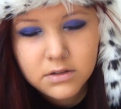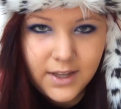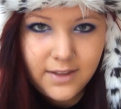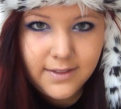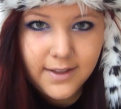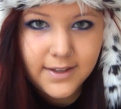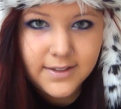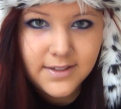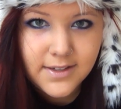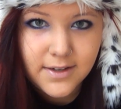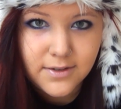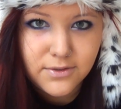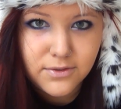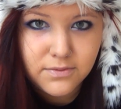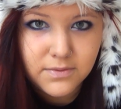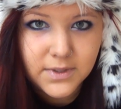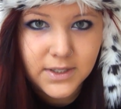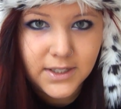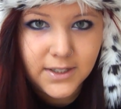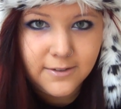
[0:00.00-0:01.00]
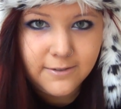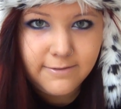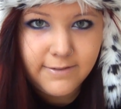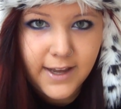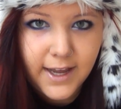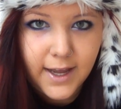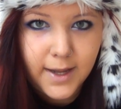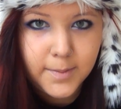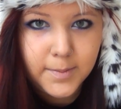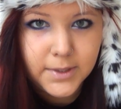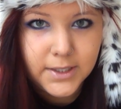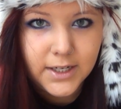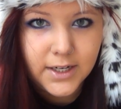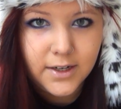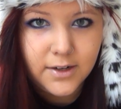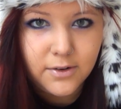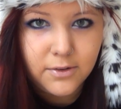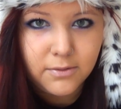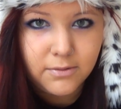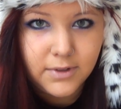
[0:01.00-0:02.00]
That sounds really fat, but I
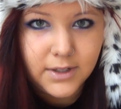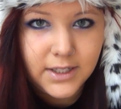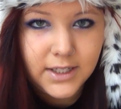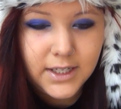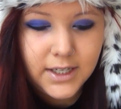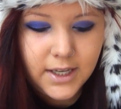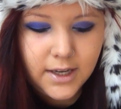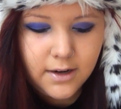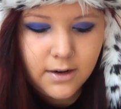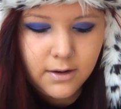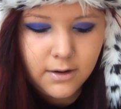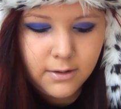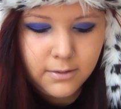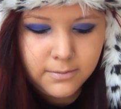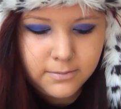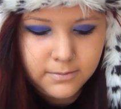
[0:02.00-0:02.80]
don't really care.